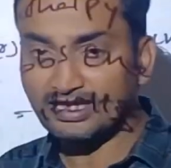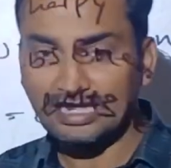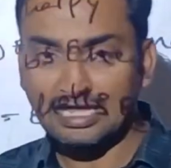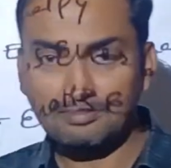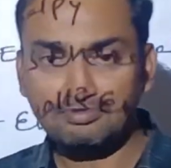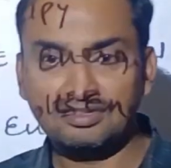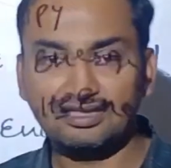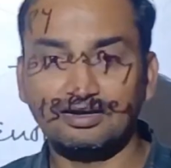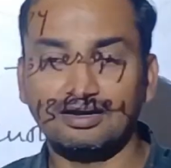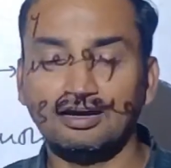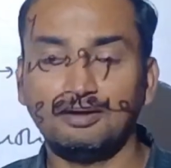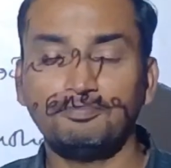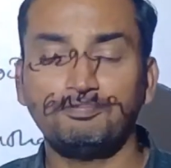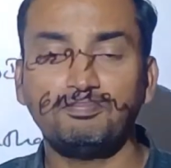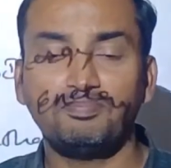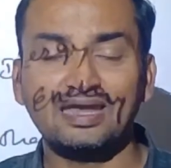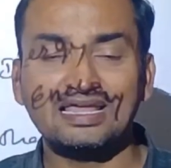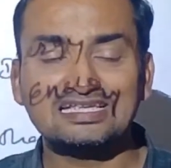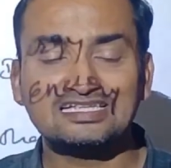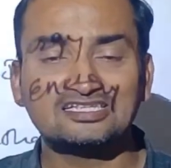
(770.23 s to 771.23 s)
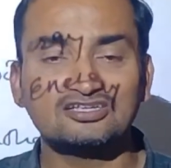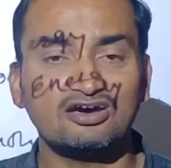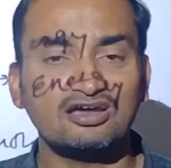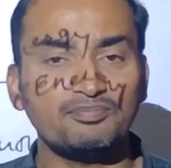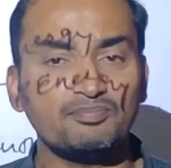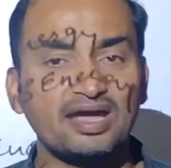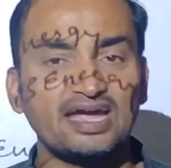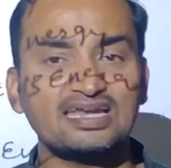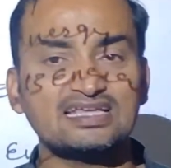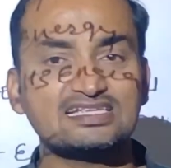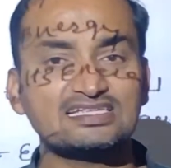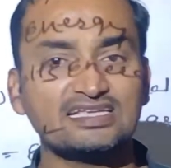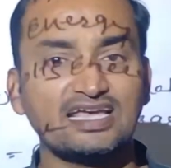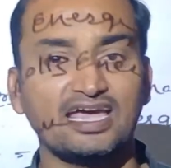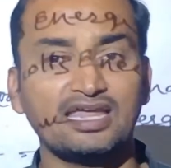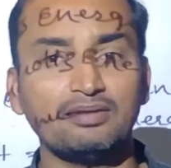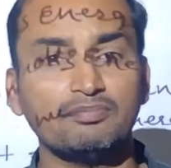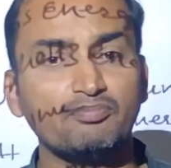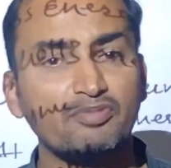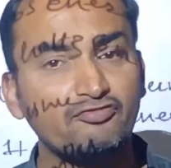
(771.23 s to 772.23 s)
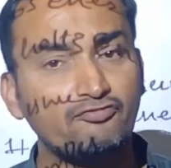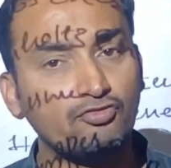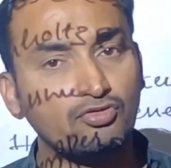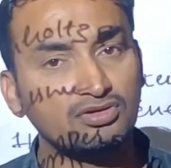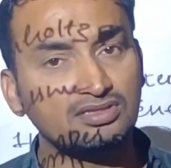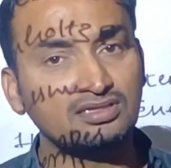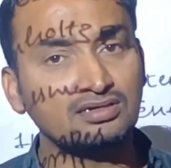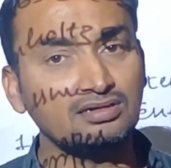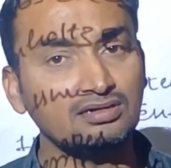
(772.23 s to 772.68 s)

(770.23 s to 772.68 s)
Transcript: to keep the plus or minus sign before